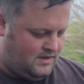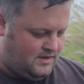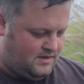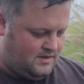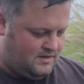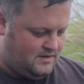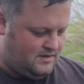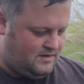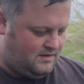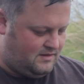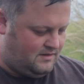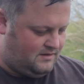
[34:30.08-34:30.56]

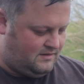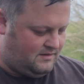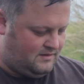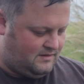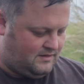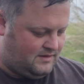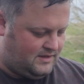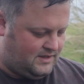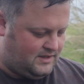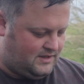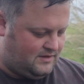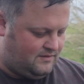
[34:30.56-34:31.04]

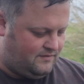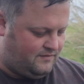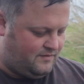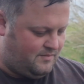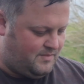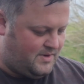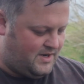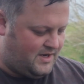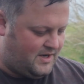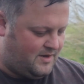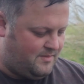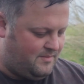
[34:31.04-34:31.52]
Thank you for
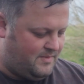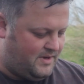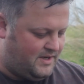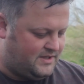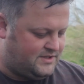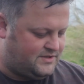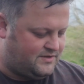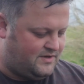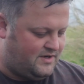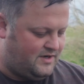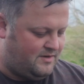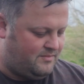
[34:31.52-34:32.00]
making my
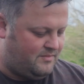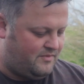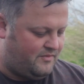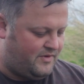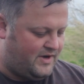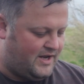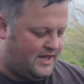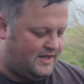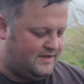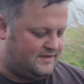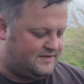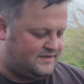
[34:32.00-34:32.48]
dream a
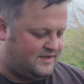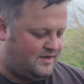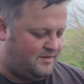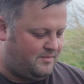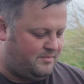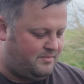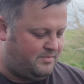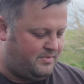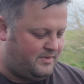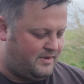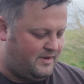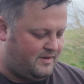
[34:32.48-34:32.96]
reality
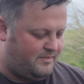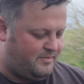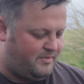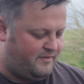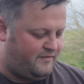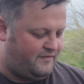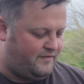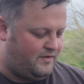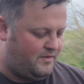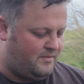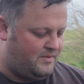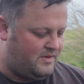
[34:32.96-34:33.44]
by
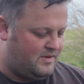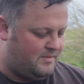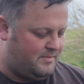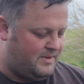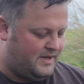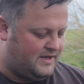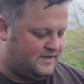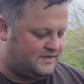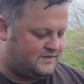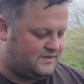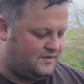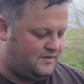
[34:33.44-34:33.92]
performing at the
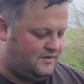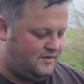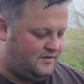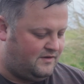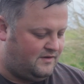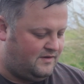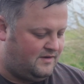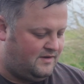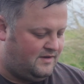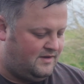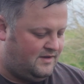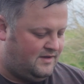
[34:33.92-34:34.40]
Bass Hall.
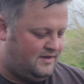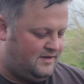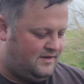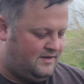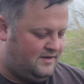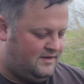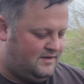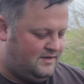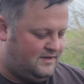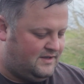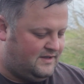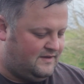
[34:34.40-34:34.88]

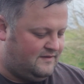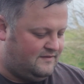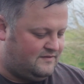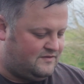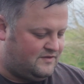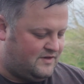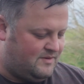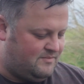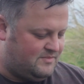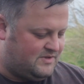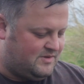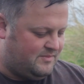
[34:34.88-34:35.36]
I've
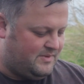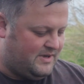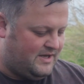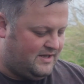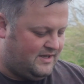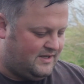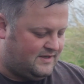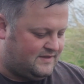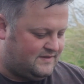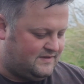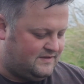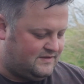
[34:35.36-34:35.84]
dreamt about
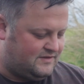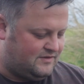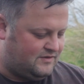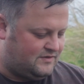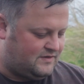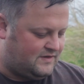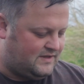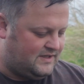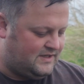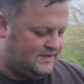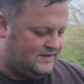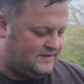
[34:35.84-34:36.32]
that since I was
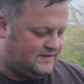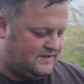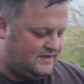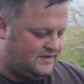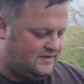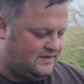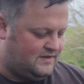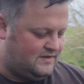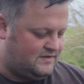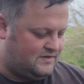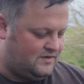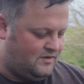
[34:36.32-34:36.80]
13
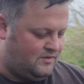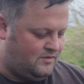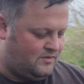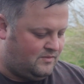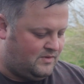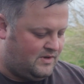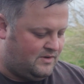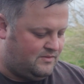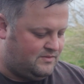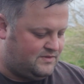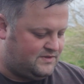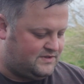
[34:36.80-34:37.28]
years old, when
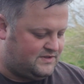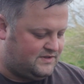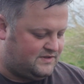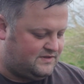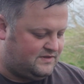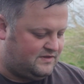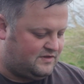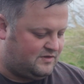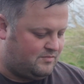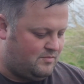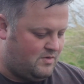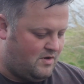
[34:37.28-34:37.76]
it was just a
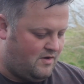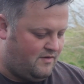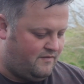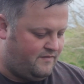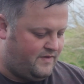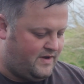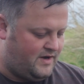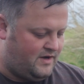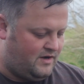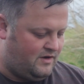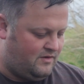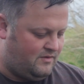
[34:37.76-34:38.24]
small
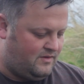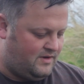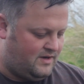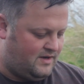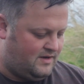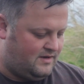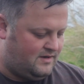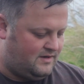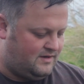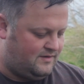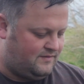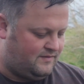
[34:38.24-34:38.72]
venue, yet
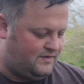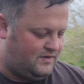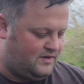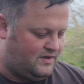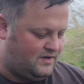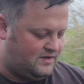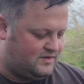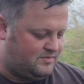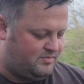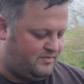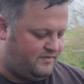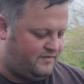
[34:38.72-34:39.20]
if you got
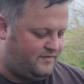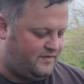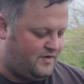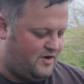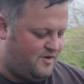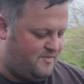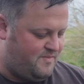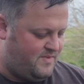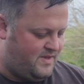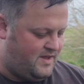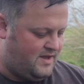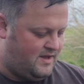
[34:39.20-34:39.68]
to
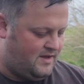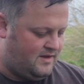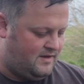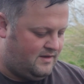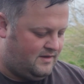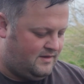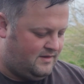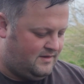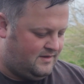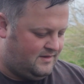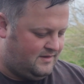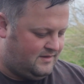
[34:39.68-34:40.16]
perform there,
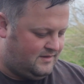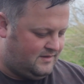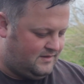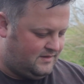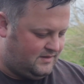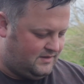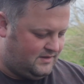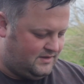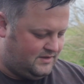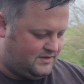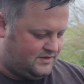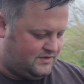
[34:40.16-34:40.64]

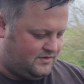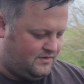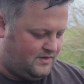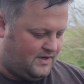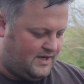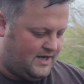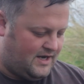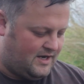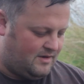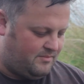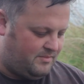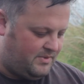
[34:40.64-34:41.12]
you truly
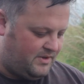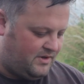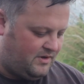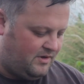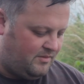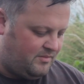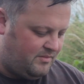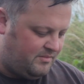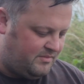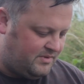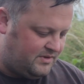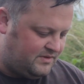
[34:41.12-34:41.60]
had become a
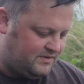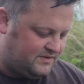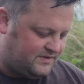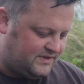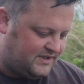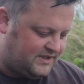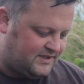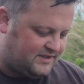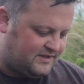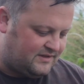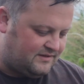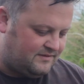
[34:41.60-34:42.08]

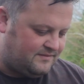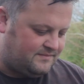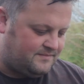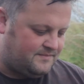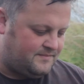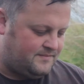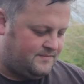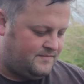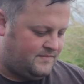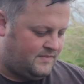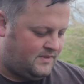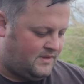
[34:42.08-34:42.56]
musician.
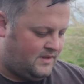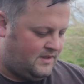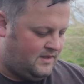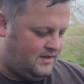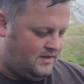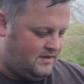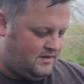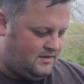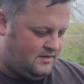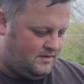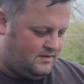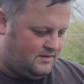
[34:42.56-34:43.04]

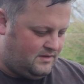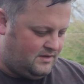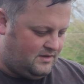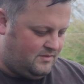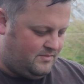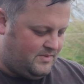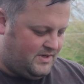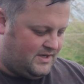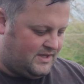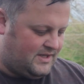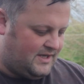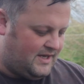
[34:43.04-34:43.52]
You
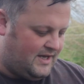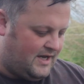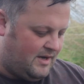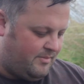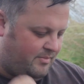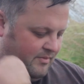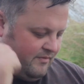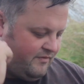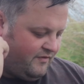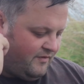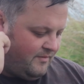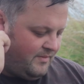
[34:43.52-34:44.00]
made that happen
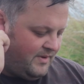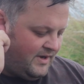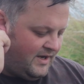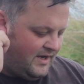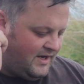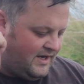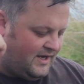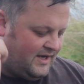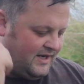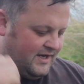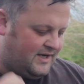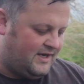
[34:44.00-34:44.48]
for me, and
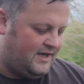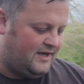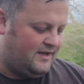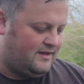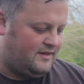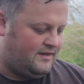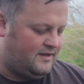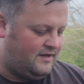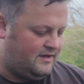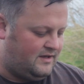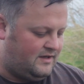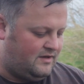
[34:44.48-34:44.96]
I can't
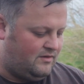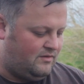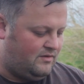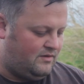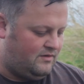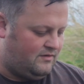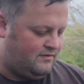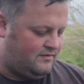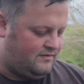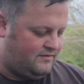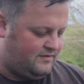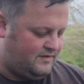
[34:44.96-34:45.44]
thank you
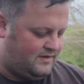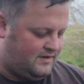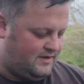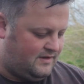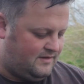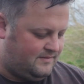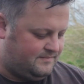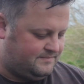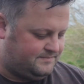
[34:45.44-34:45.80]
enough for that.